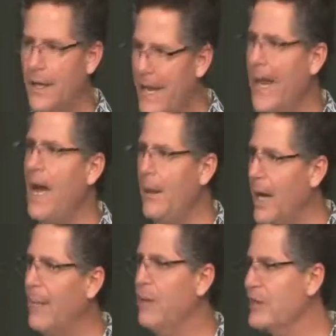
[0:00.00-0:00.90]
Yeah,
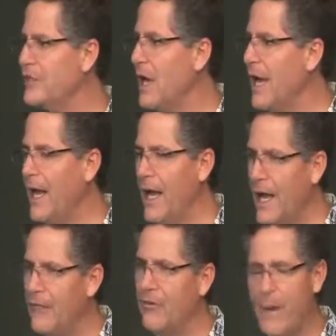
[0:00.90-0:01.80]
I'm the Messiah,
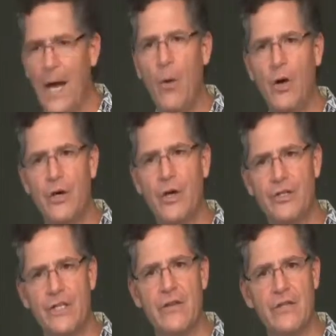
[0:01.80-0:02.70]
and from now on you're going
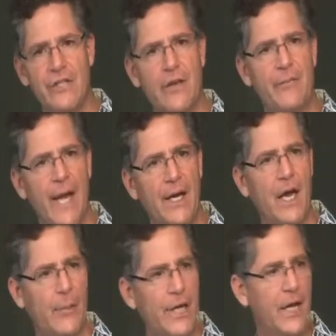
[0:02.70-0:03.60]
to see the Son of Man
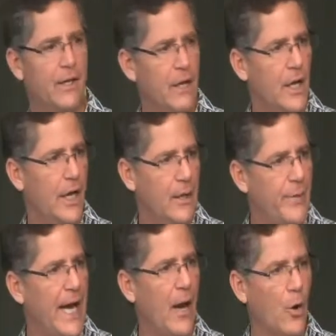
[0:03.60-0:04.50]
coming
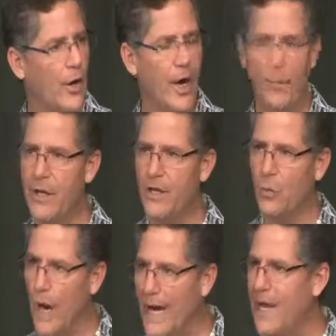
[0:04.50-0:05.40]
in power, and I'll be at
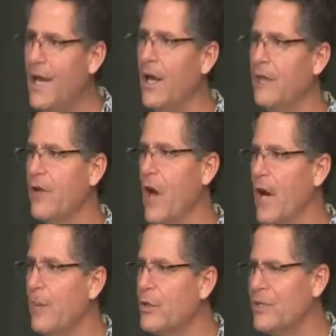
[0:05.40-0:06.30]
the right hand of
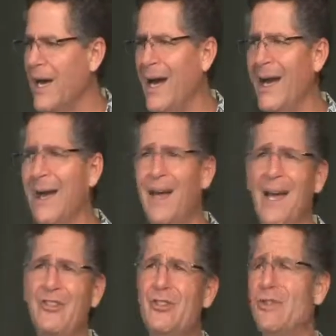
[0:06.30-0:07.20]
God Most High.
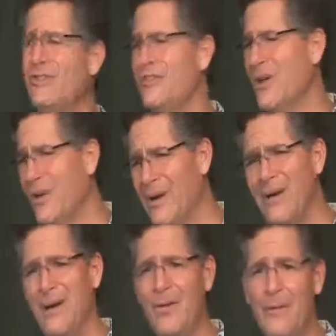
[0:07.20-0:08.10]
And Judas is
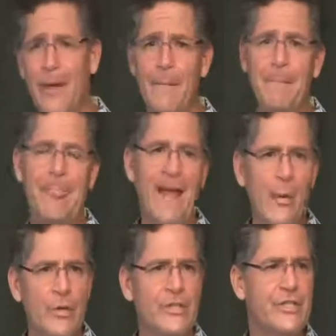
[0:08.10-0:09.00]
going, you know,
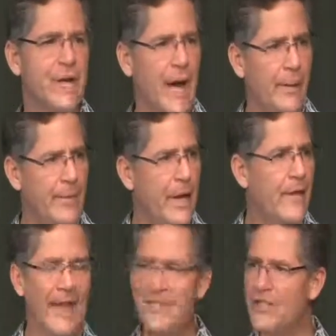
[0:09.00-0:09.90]
that was dumb.
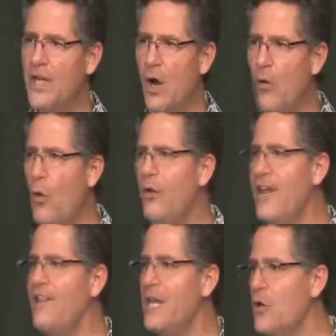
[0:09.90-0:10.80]
That's the
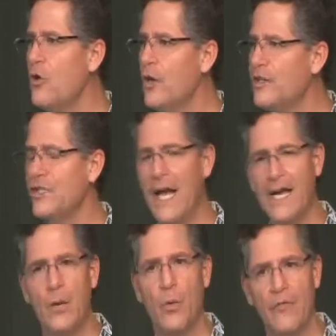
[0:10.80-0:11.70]
only thing you could have
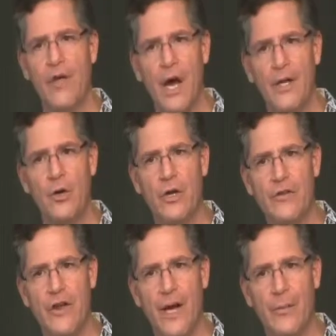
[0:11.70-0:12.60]
said that would have gotten you
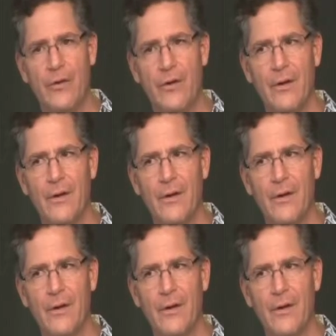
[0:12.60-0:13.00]
condemned.